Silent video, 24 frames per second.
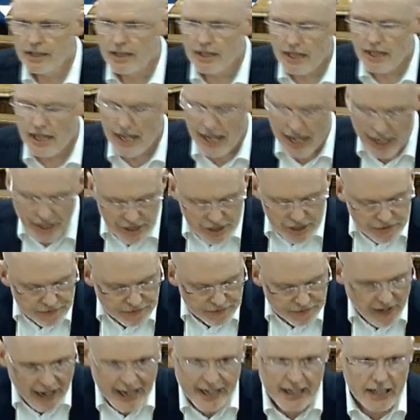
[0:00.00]
And his
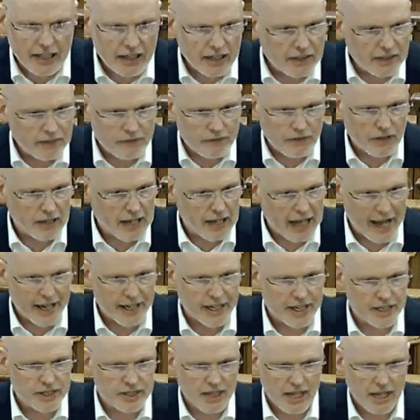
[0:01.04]
final line
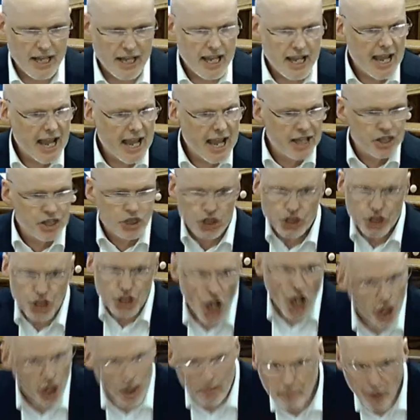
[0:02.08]
is, it's not
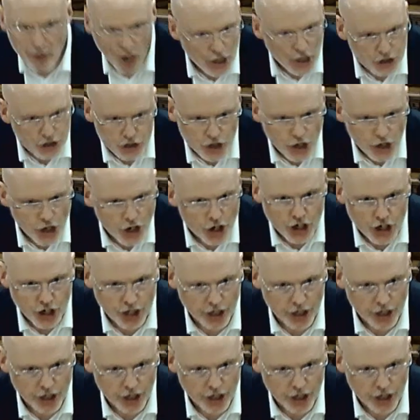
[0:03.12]
about you.